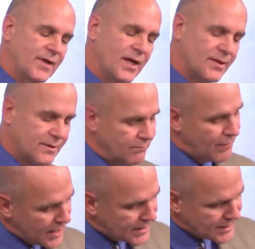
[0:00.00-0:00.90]
It
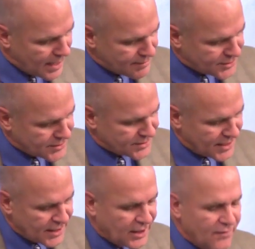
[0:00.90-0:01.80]
many times is
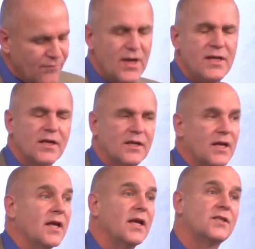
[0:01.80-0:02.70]
inconvenient.
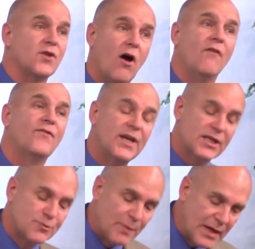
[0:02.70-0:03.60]
It's often
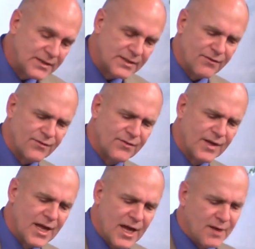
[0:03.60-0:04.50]
expensive.
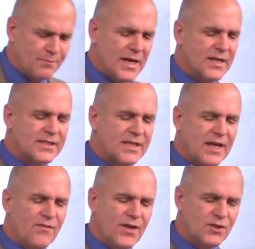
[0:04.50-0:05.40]
It means
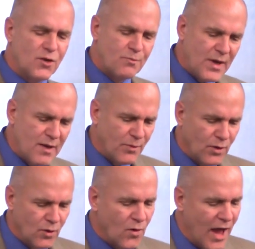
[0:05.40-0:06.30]
giving to
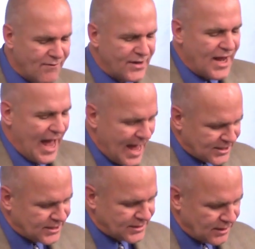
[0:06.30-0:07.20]
people who haven't
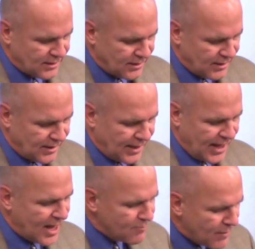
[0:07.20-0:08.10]
asked
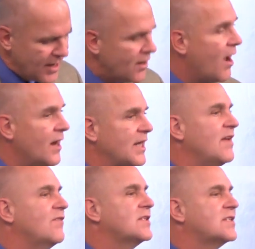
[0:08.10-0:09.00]
and may not
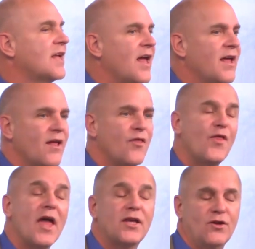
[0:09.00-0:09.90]
even say
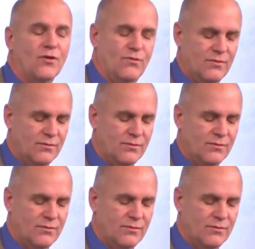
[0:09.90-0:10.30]
thank you.